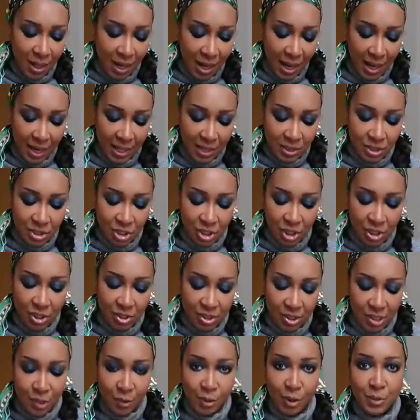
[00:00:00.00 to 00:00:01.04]
and she
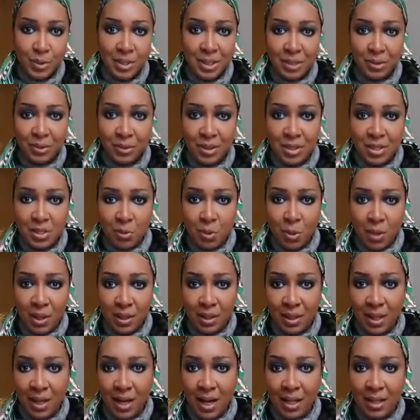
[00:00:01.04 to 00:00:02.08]
zeroed in on this
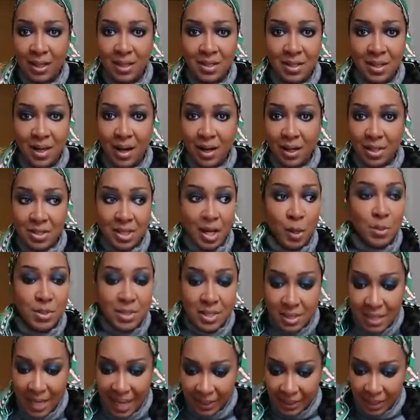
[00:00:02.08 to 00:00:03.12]
one, and because I was
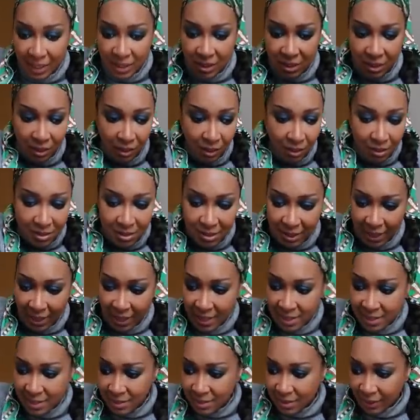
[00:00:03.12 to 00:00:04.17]
scanning the glass
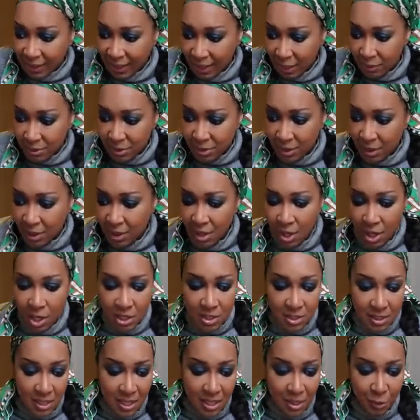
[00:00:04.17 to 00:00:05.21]
case, the counter,
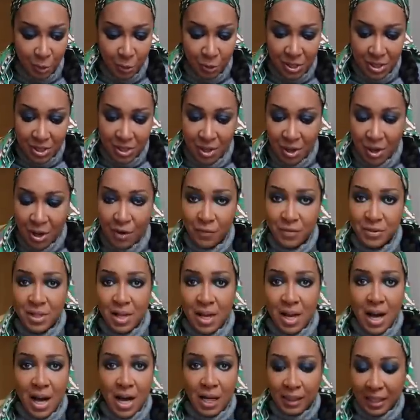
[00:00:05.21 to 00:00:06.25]
seeing all the scarves,
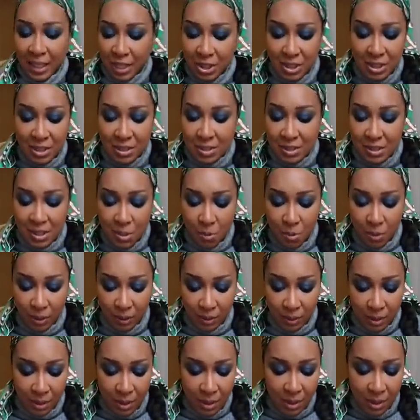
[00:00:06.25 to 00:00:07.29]
and I didn't see
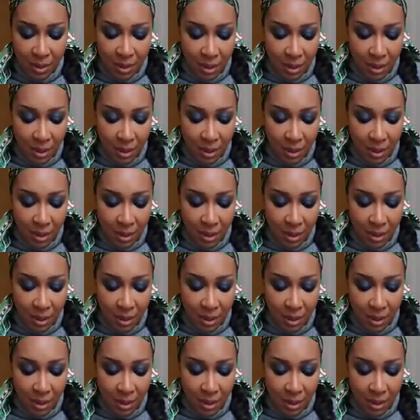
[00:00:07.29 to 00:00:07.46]
one.